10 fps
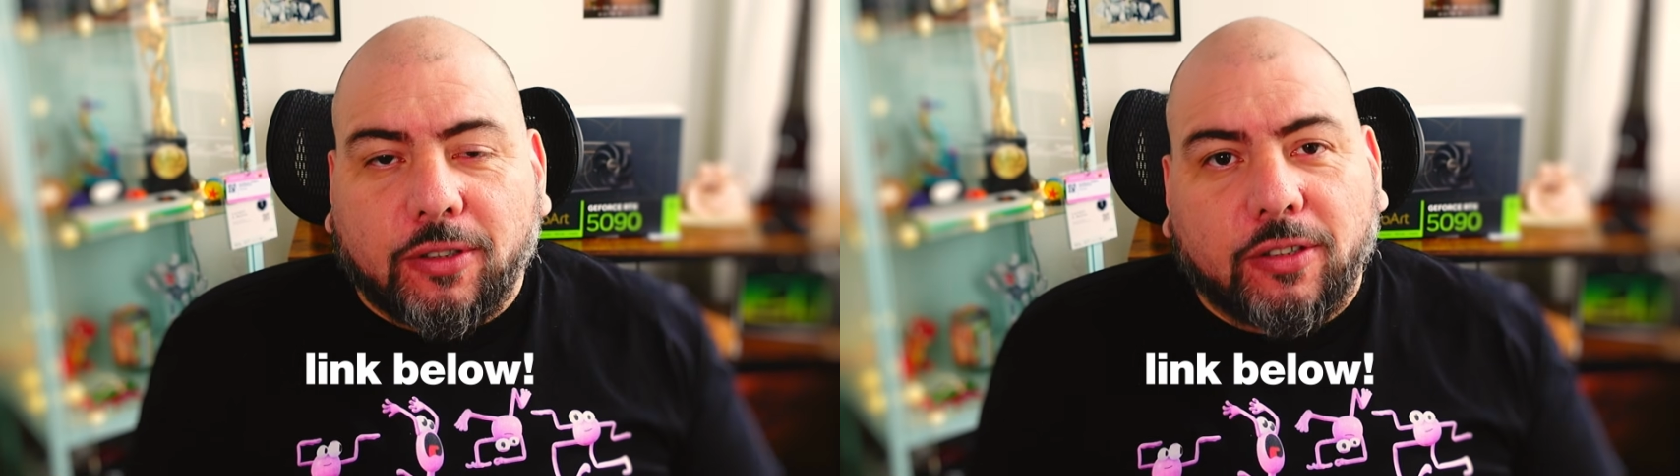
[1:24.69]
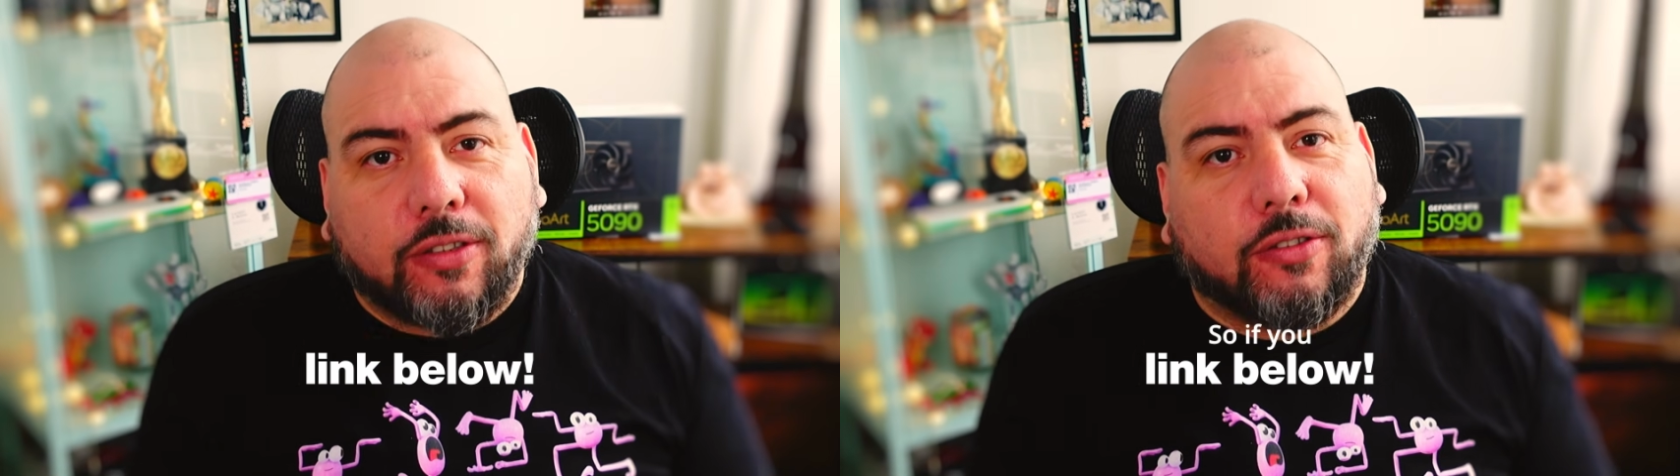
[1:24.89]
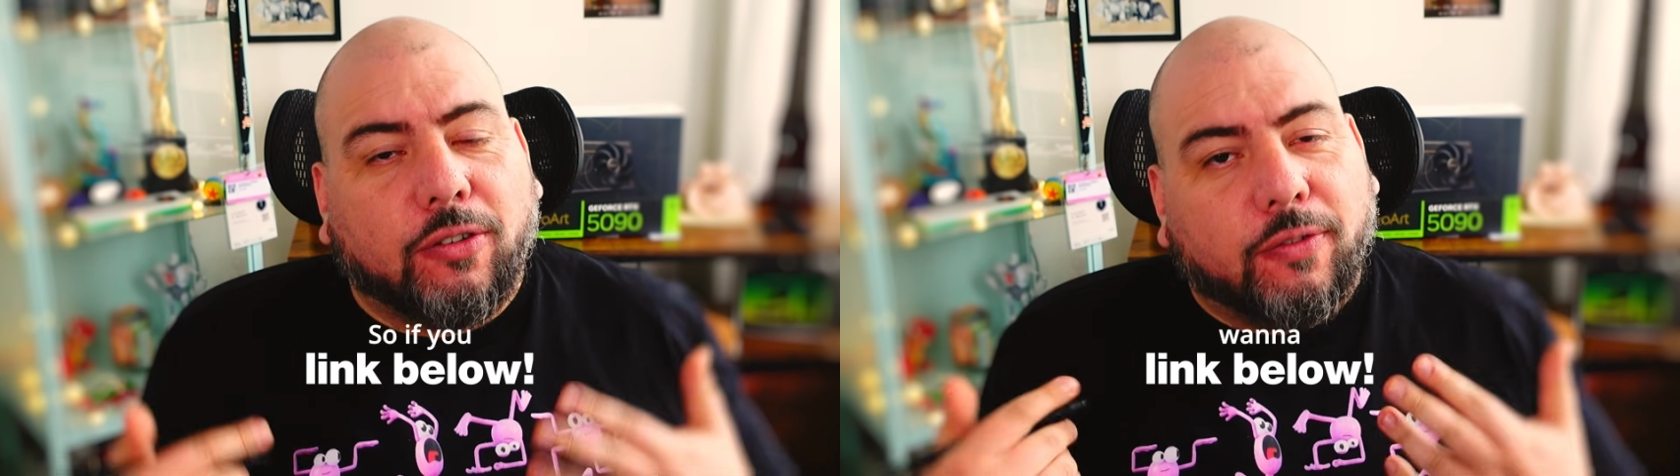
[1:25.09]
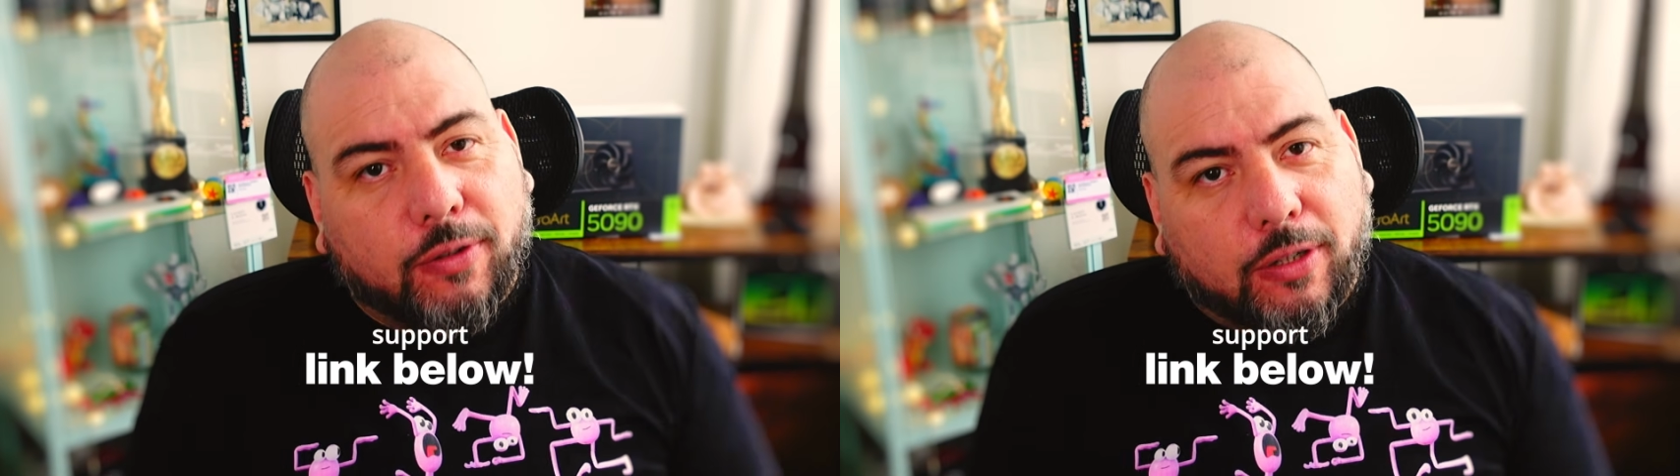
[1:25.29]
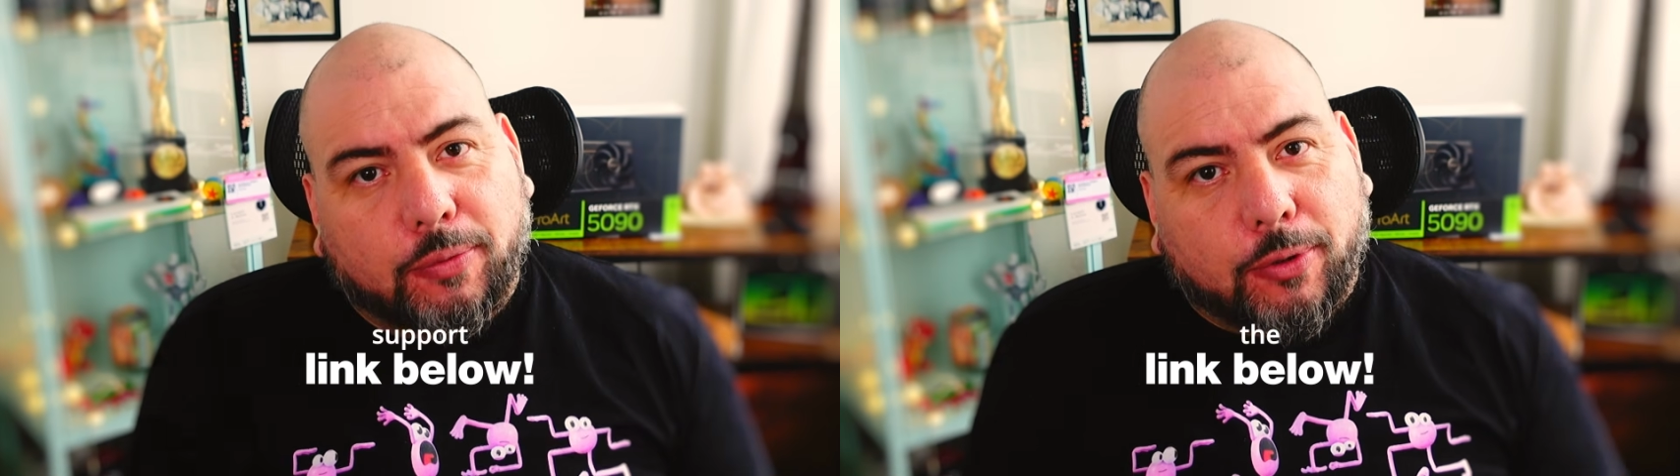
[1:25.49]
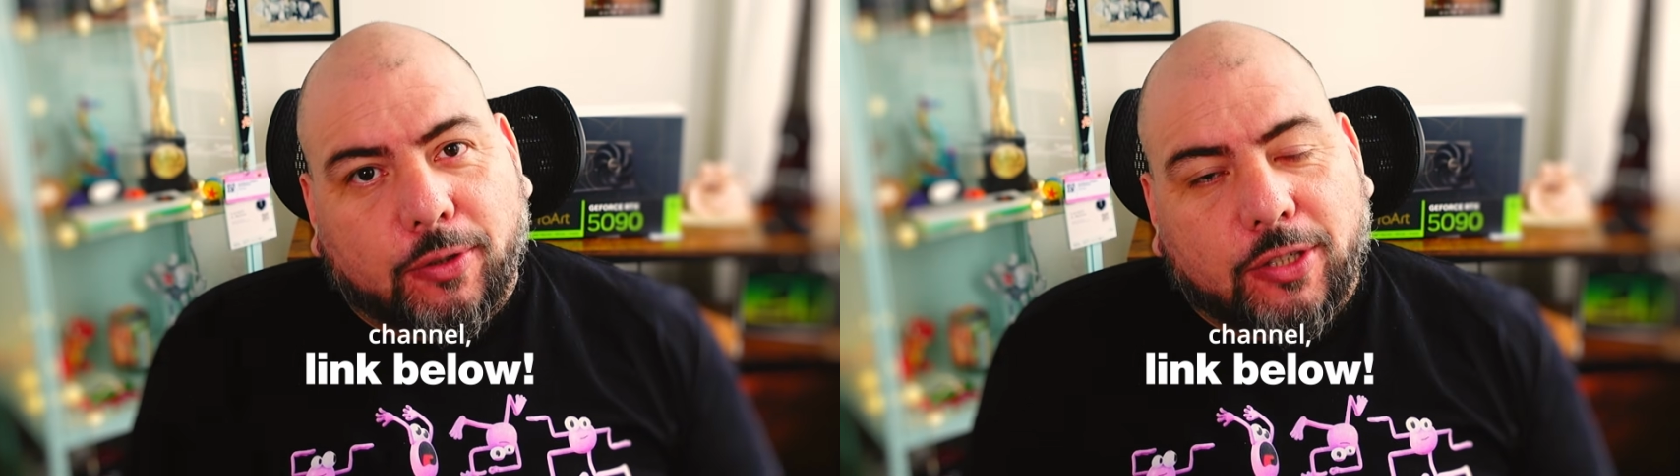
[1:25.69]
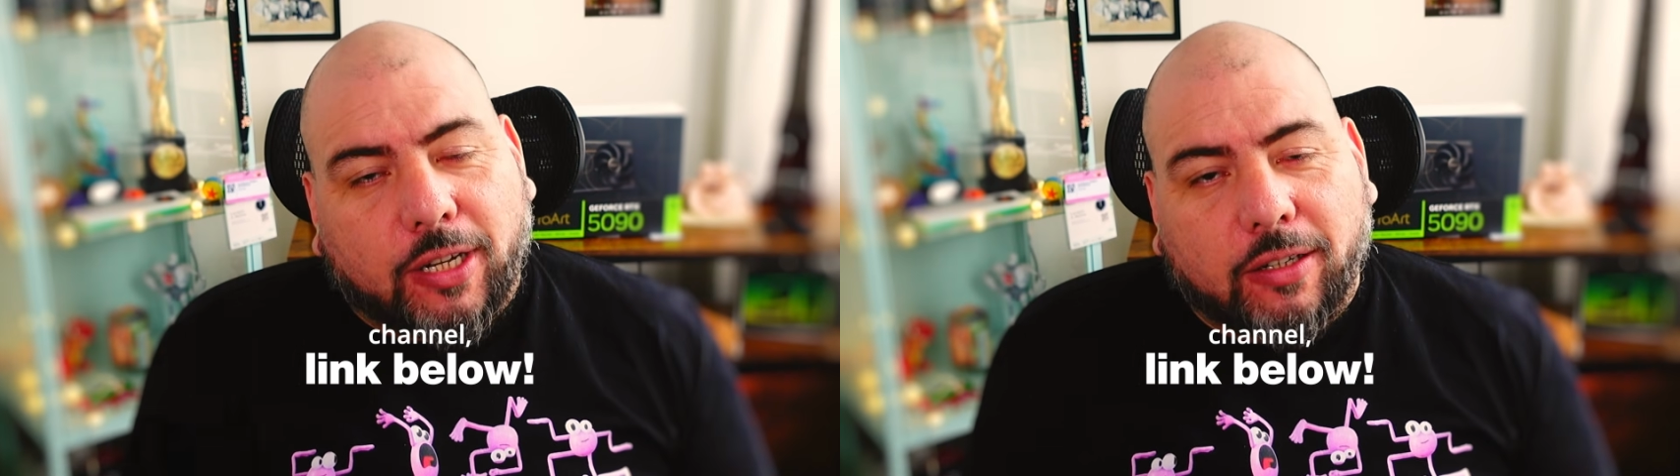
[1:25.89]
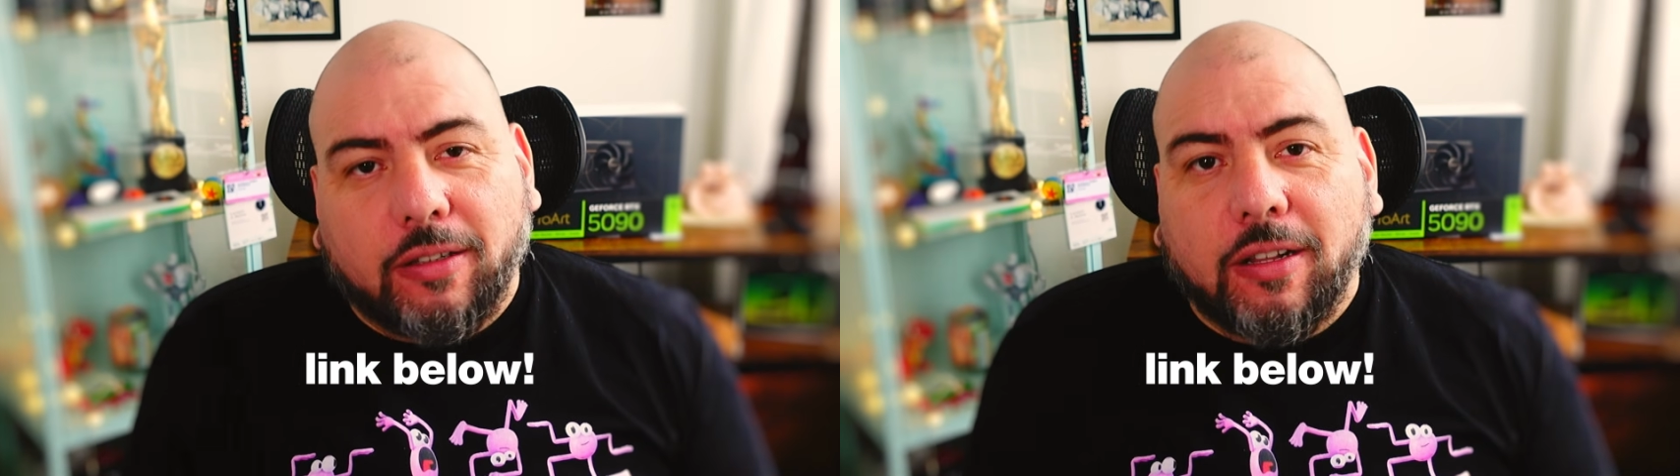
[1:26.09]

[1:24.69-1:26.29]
So if you want to support the channel,